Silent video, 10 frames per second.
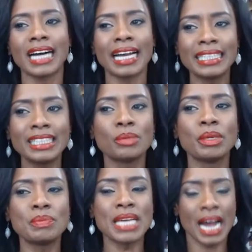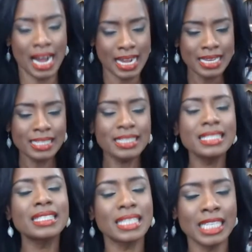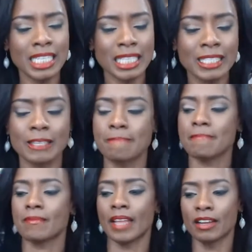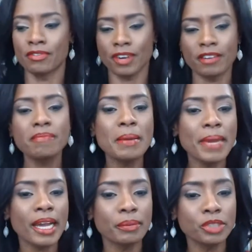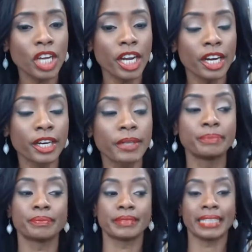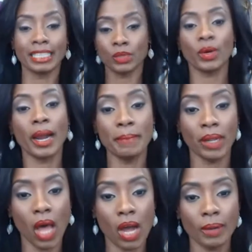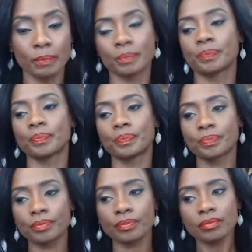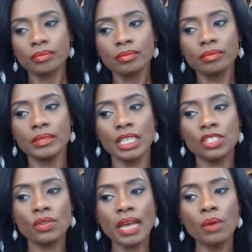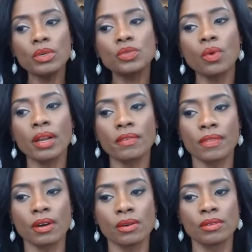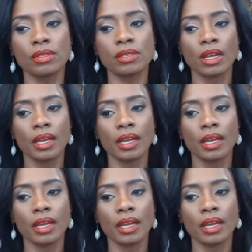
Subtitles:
I need to be behind the scenes in front of my makeup chair. That's where I belong. So that was one of those